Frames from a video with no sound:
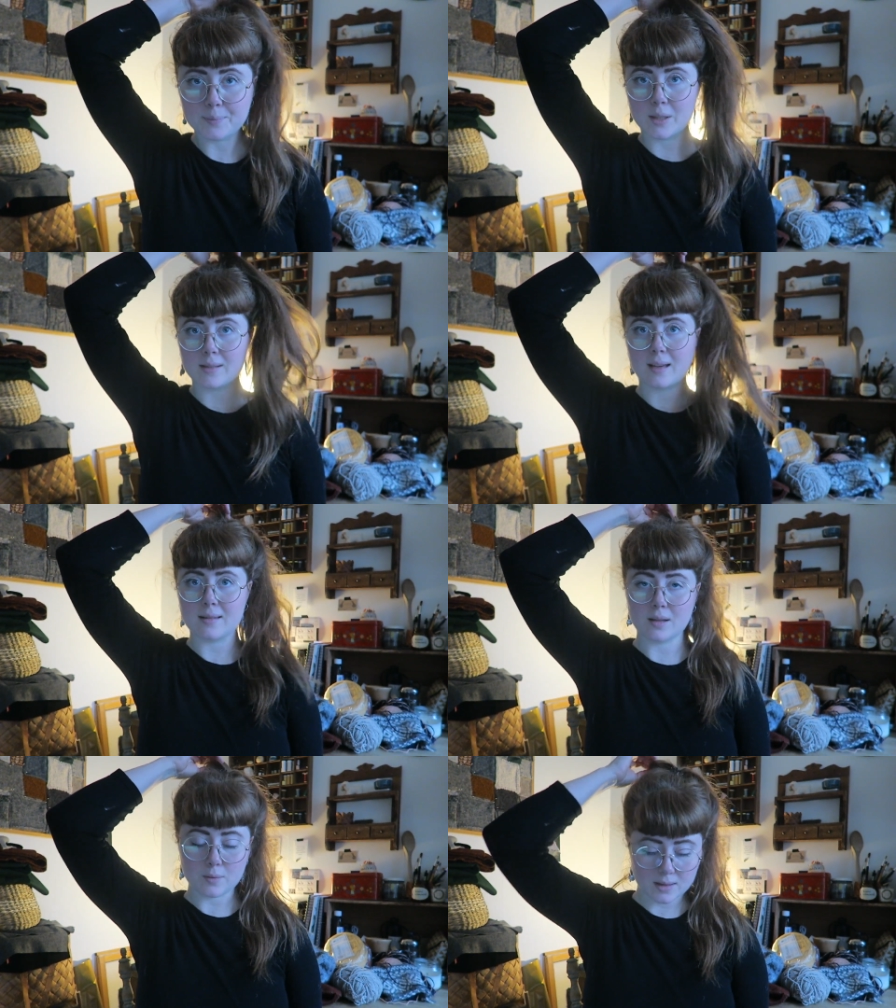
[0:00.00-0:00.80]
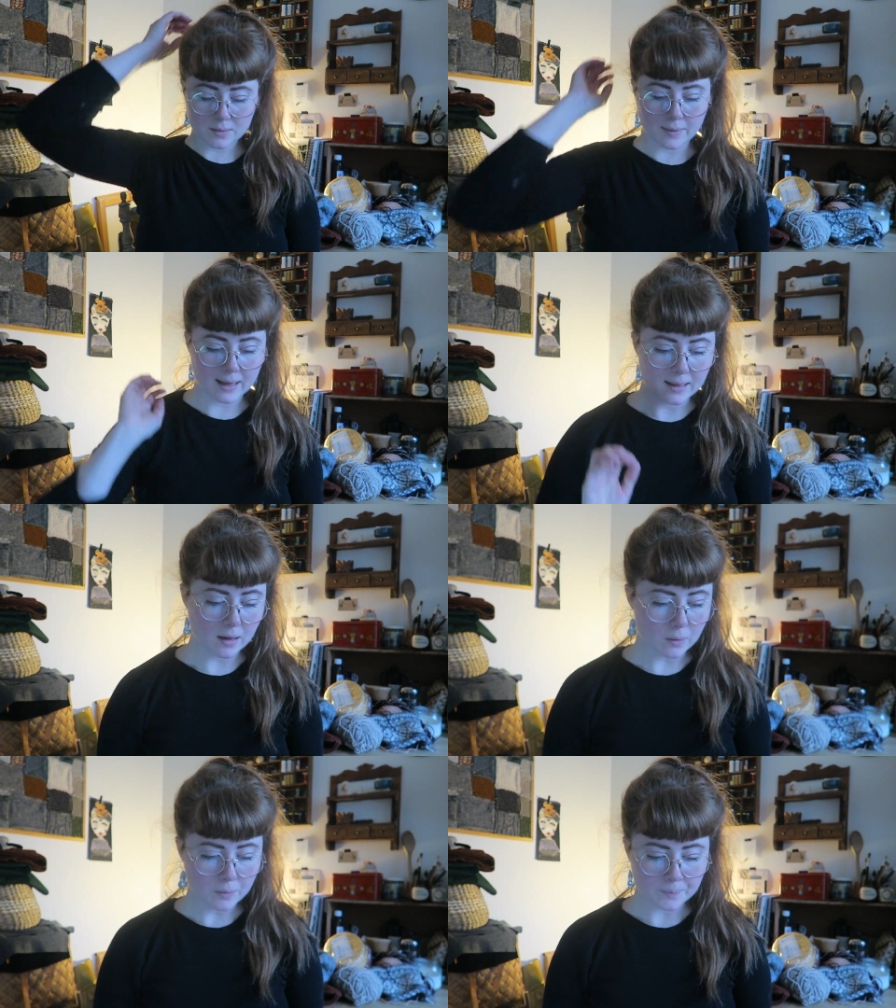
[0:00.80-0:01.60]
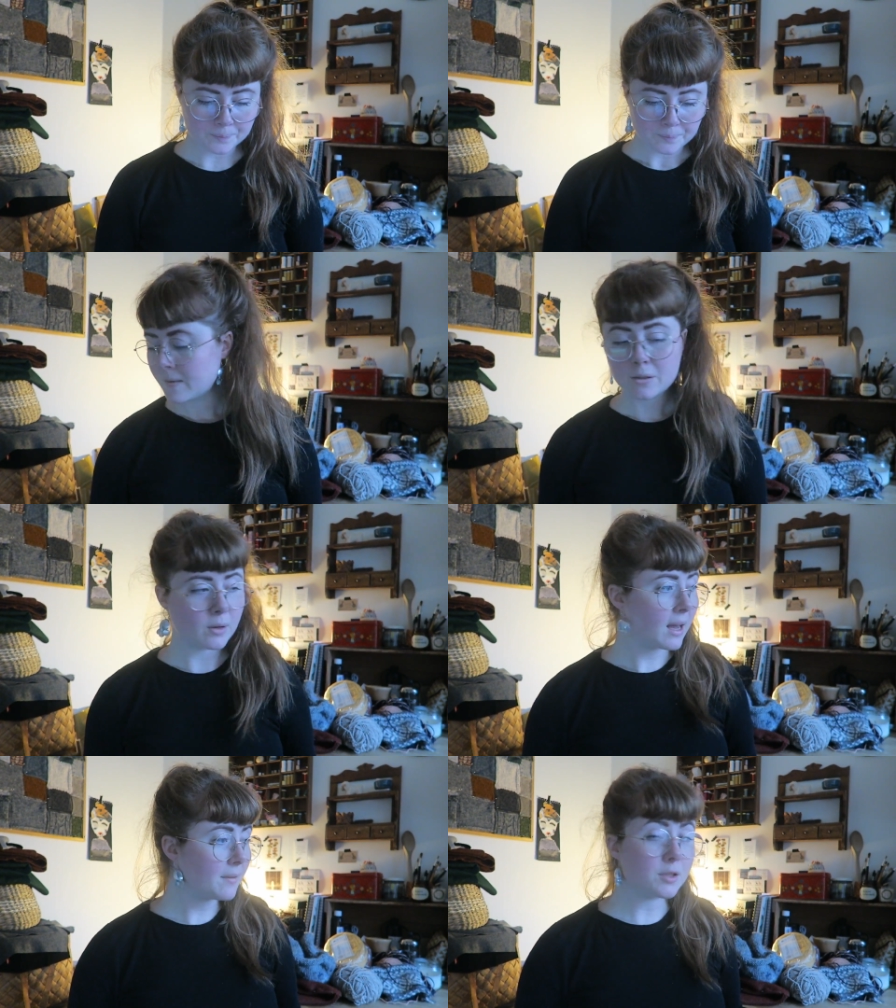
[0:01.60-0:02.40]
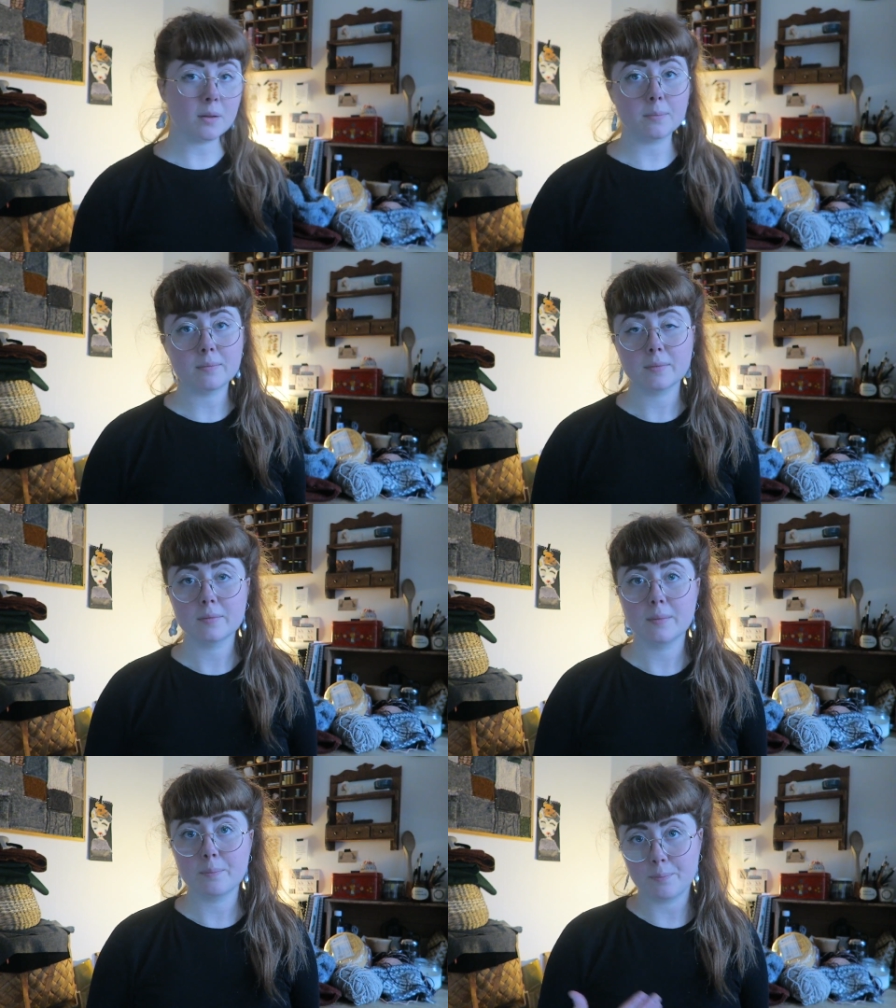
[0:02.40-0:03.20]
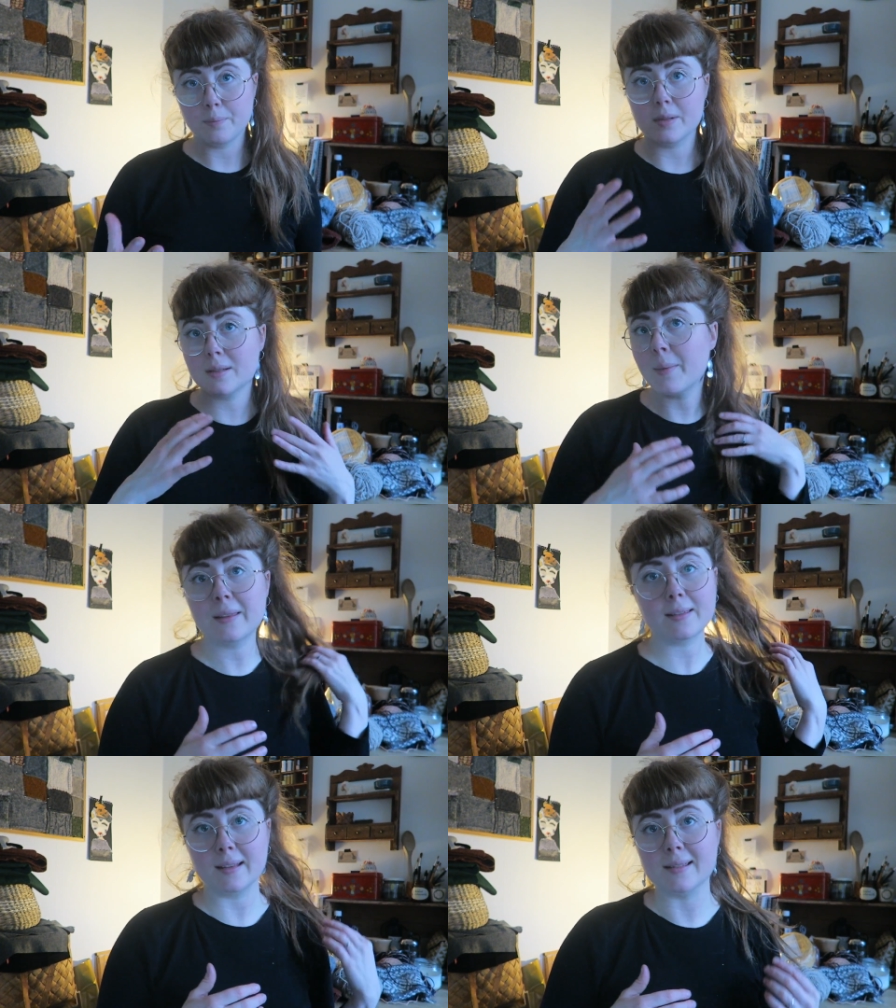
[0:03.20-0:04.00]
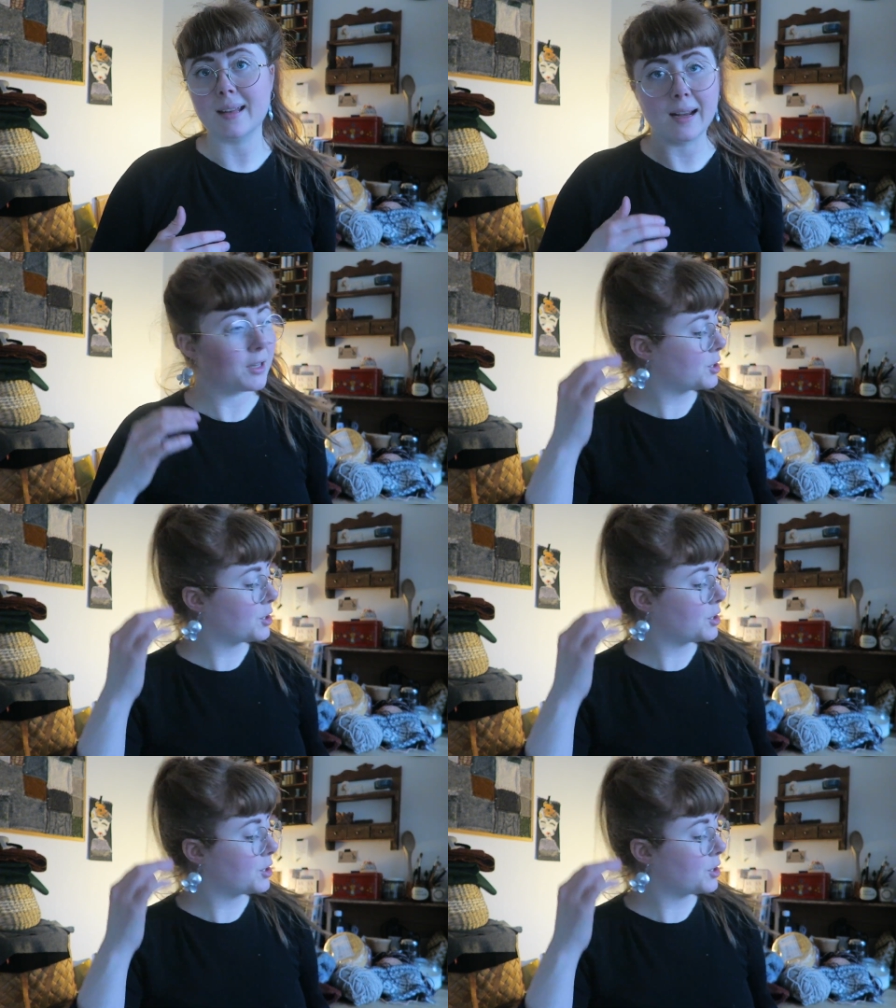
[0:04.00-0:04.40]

because they are secret right now. So I have some other things that I